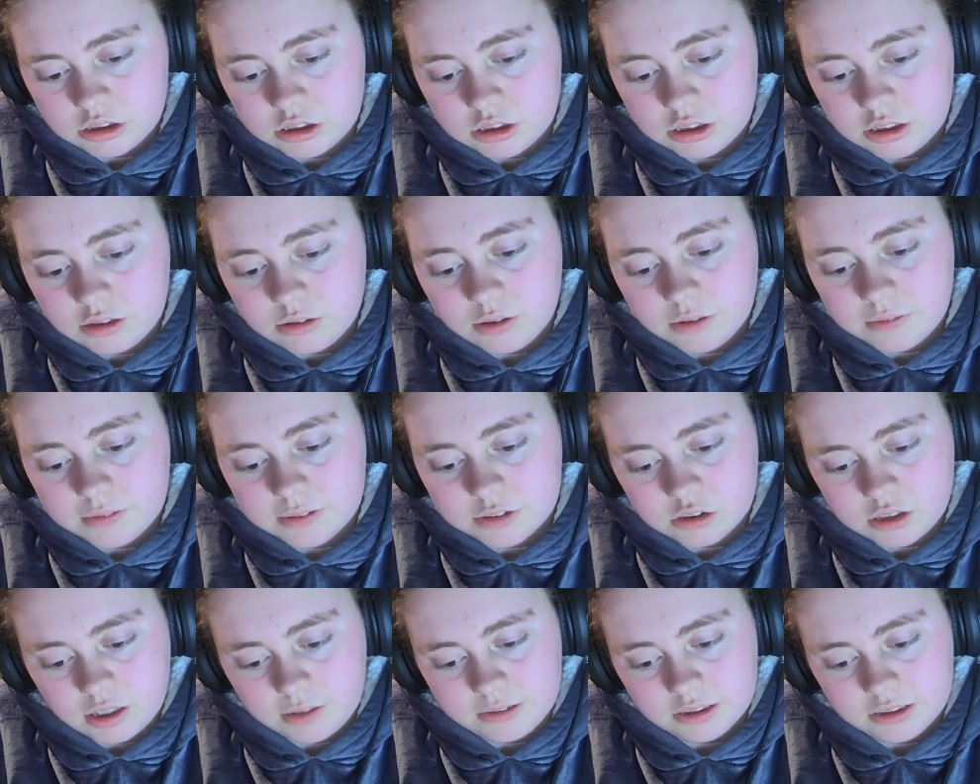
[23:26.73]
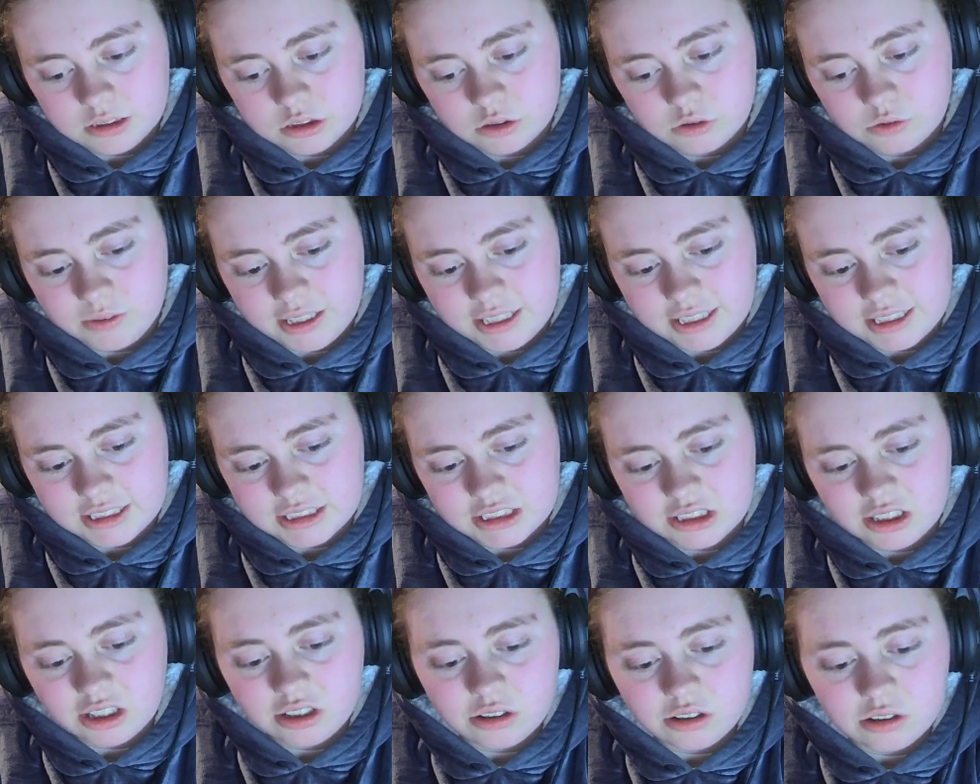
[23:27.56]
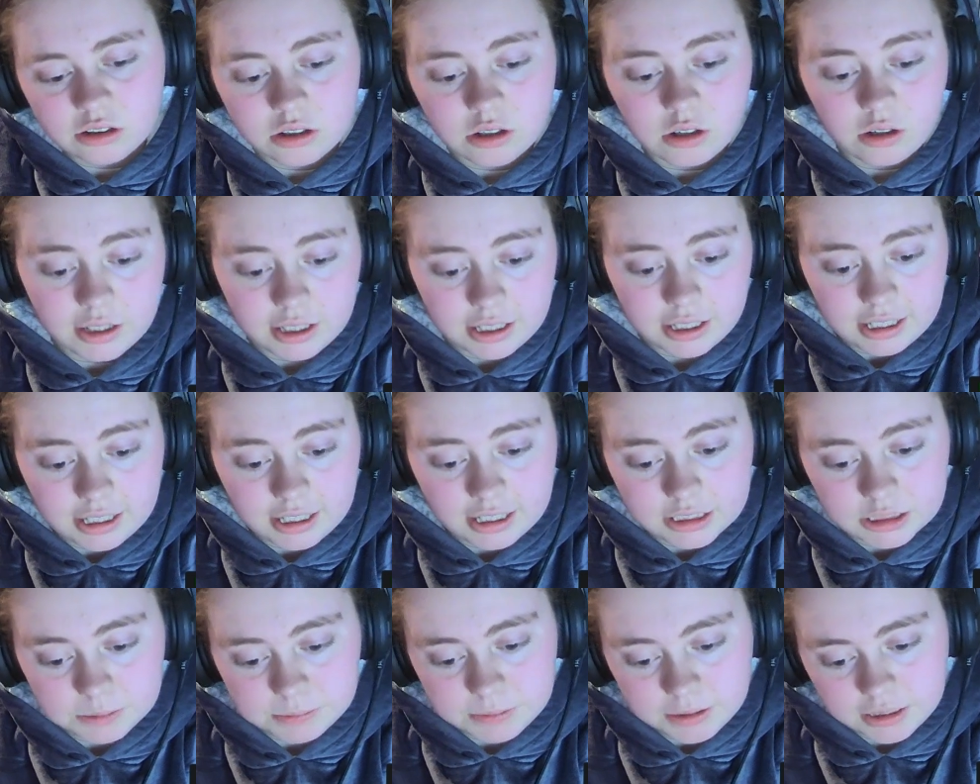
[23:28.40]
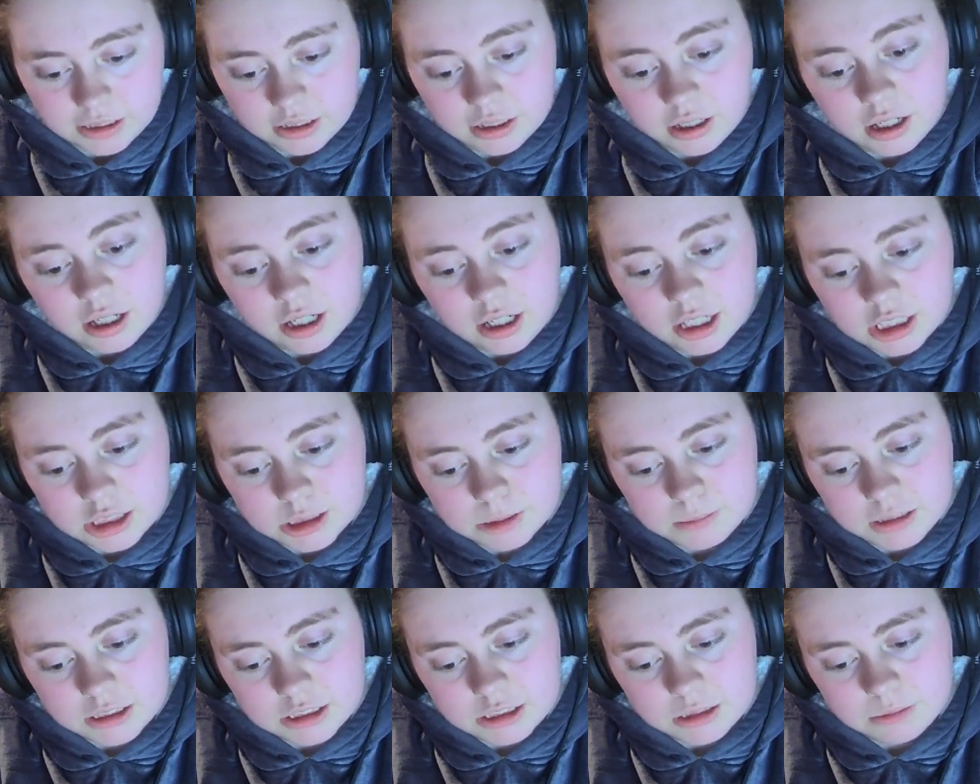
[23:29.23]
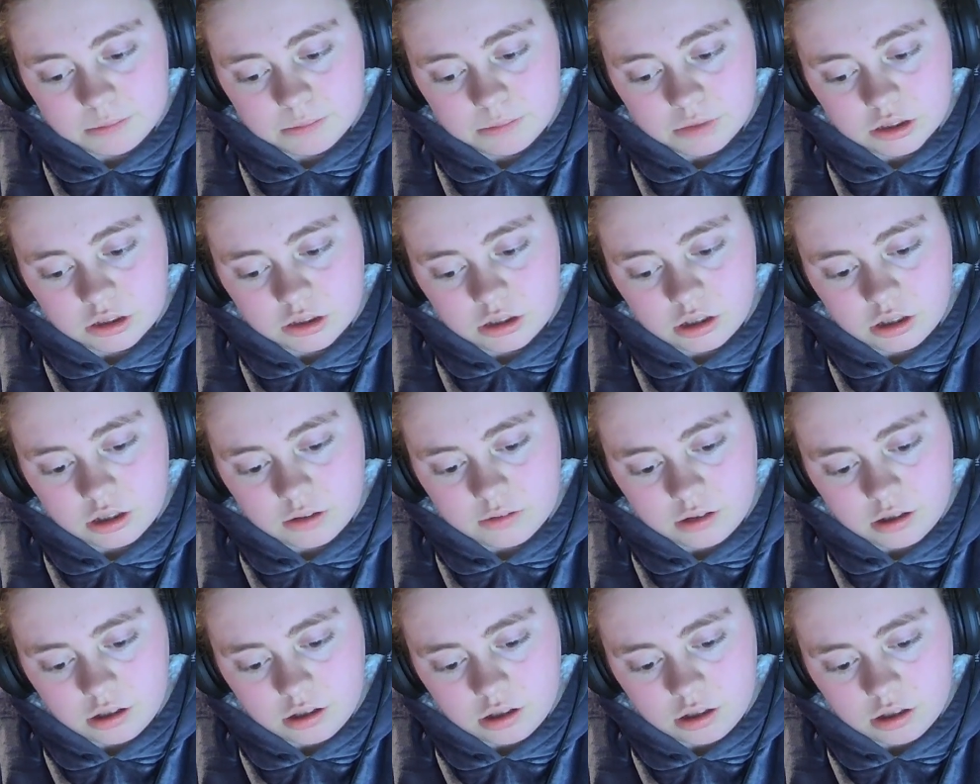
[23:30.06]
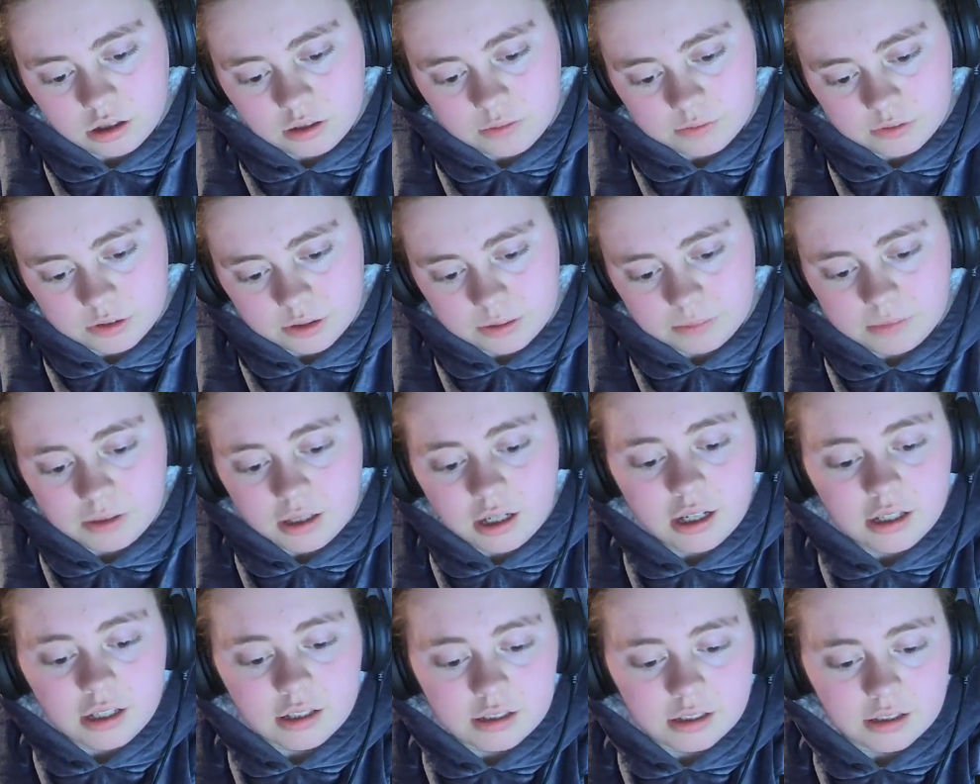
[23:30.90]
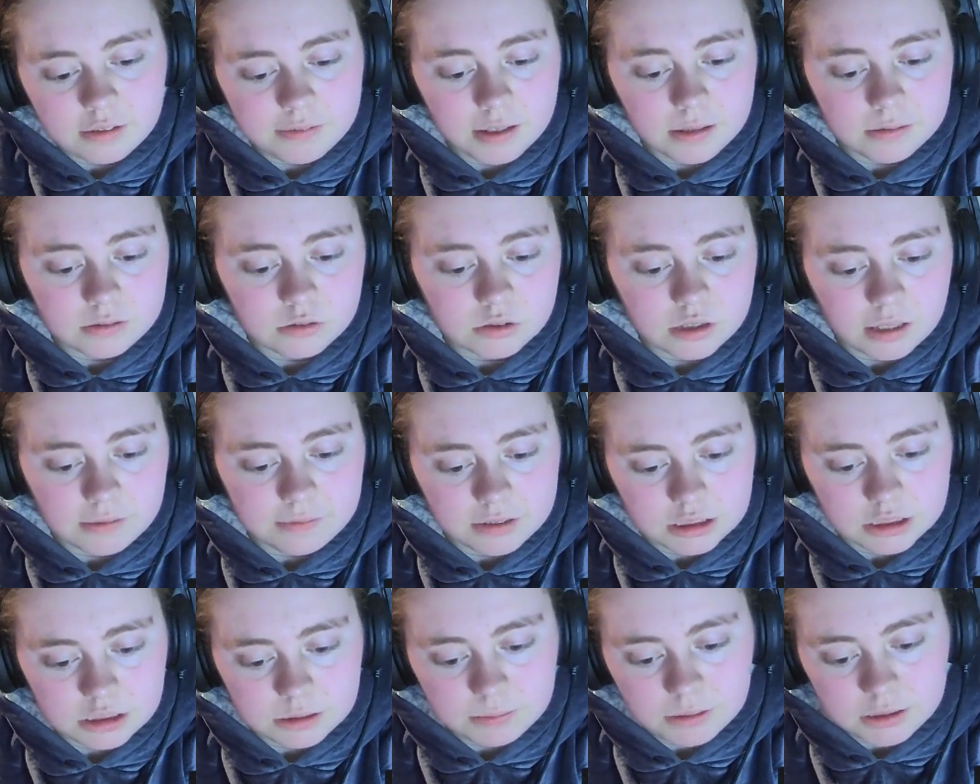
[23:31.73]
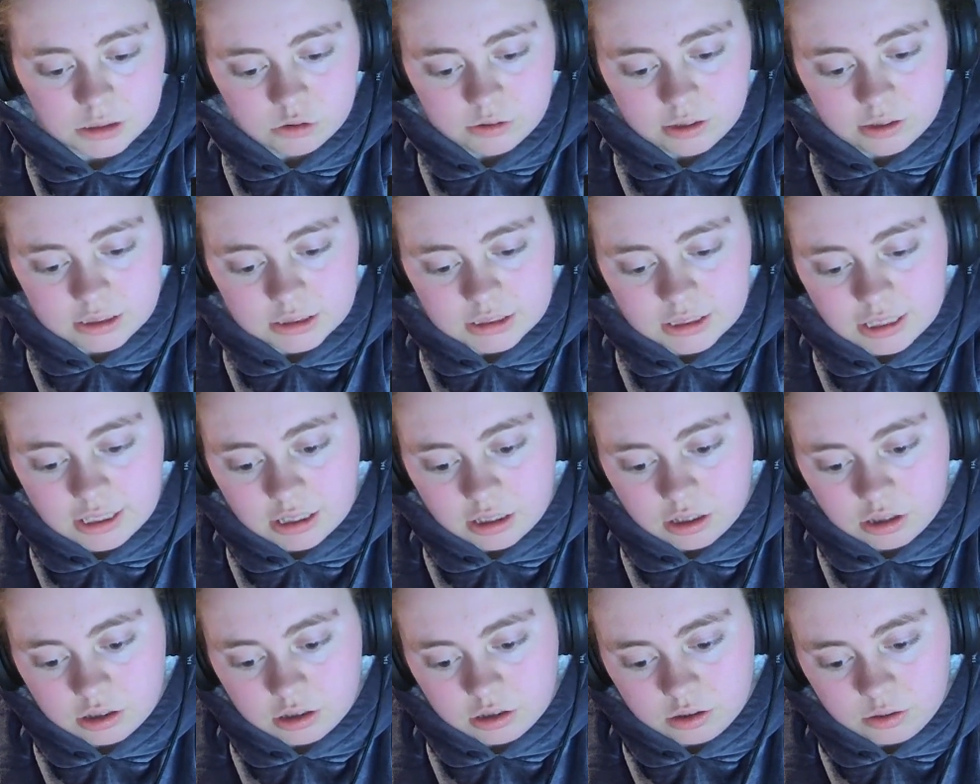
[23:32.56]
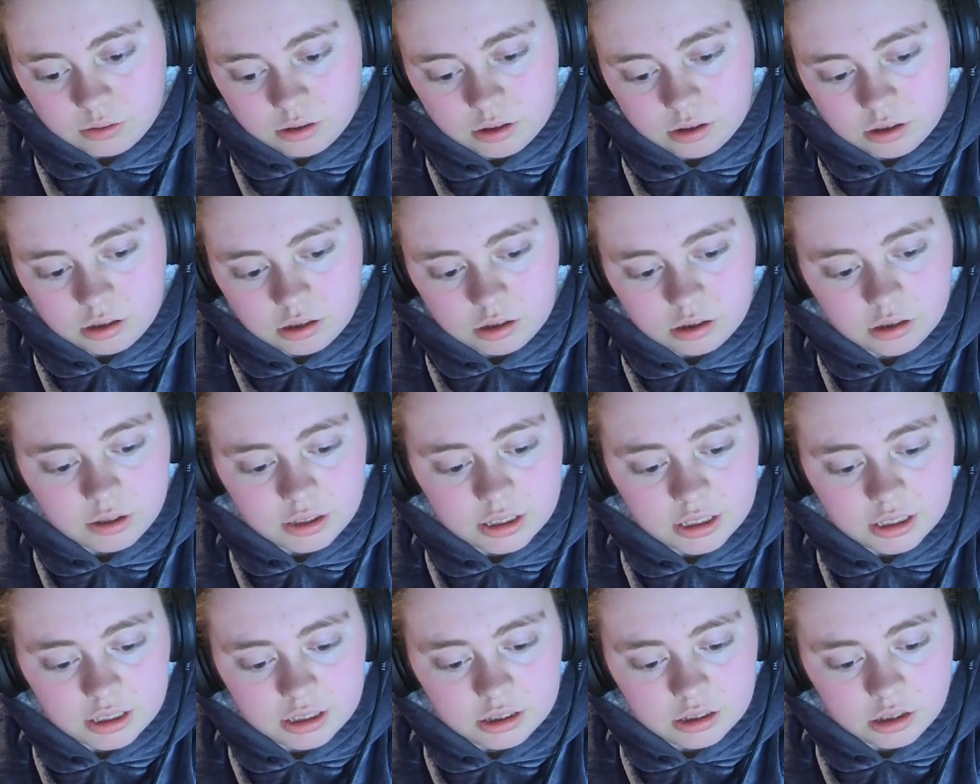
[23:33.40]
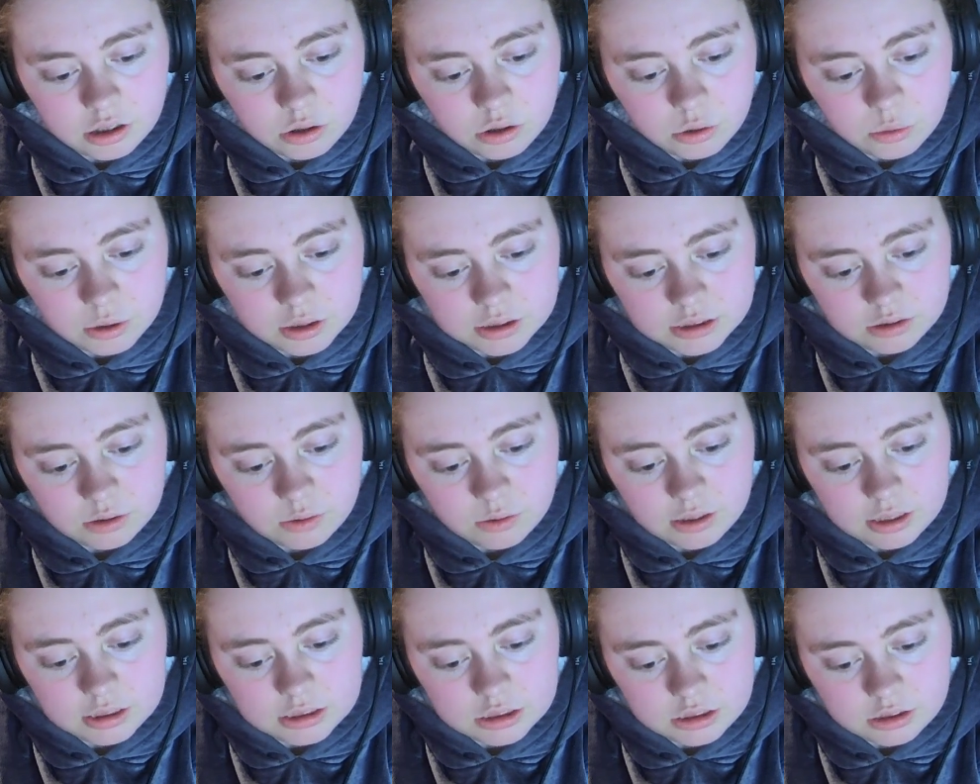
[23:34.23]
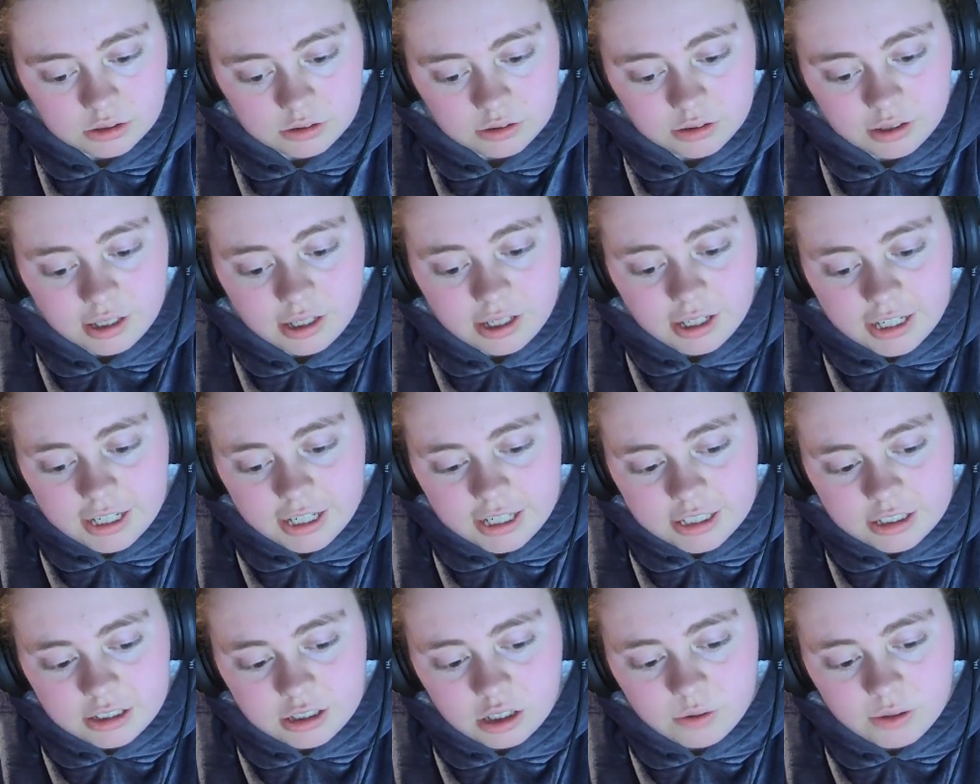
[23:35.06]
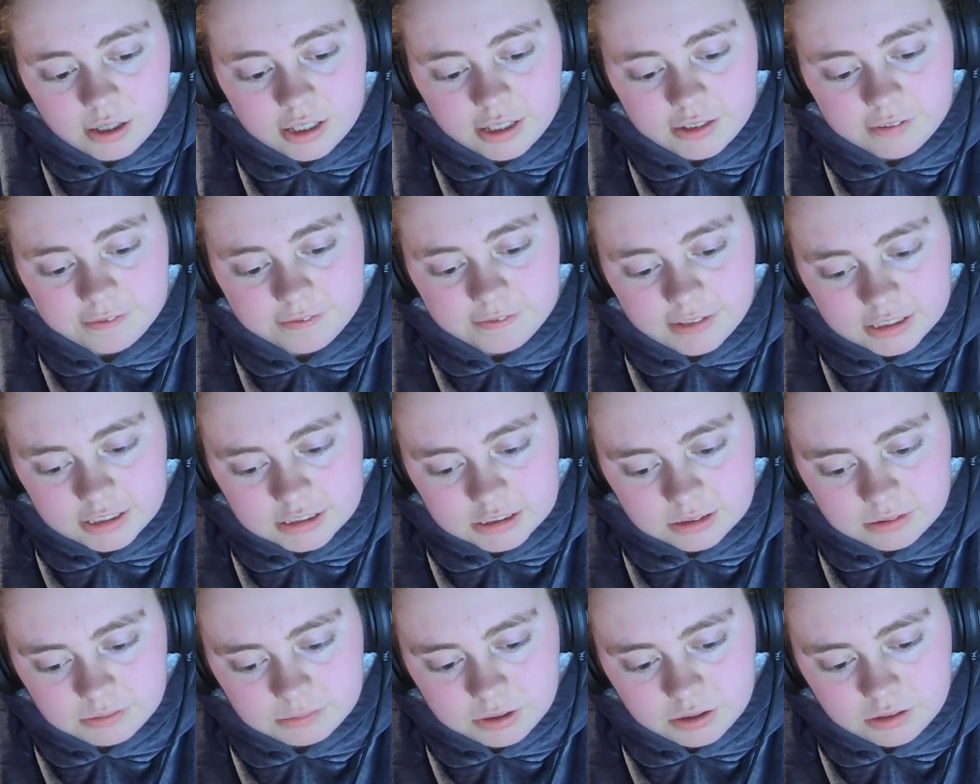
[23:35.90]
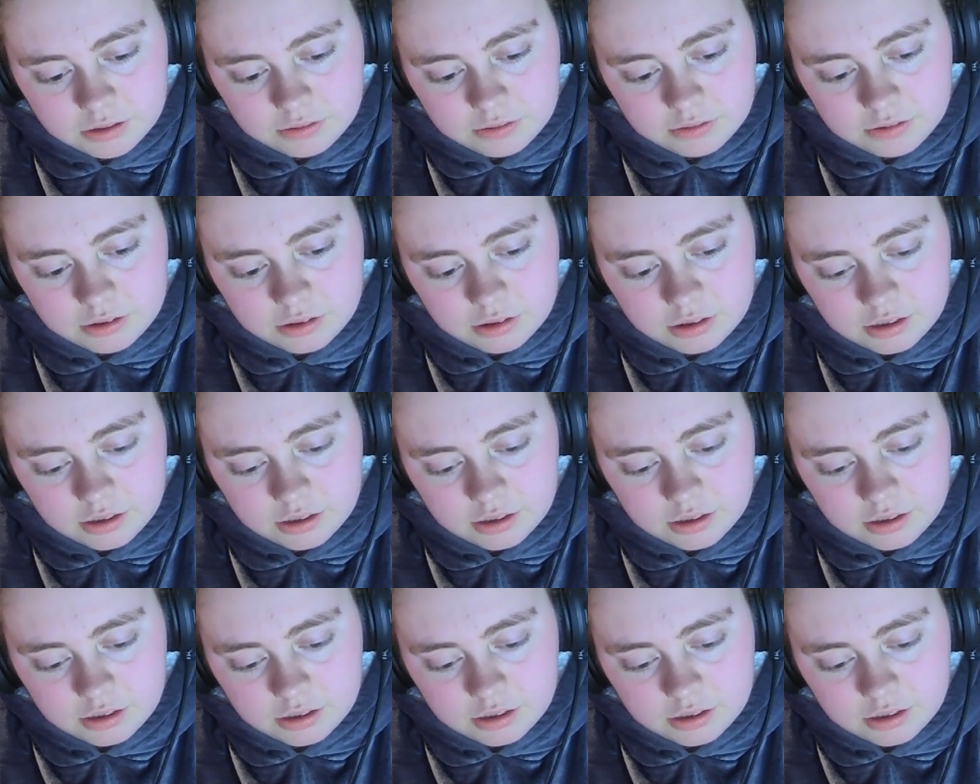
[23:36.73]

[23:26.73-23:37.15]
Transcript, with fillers: Two other drivers, grinning, circled Cole at high speed, splashing mud all, all over him. The fifth driver sped straight at Lou. Lou didn't know what quite to do. He didn't know any fighting move.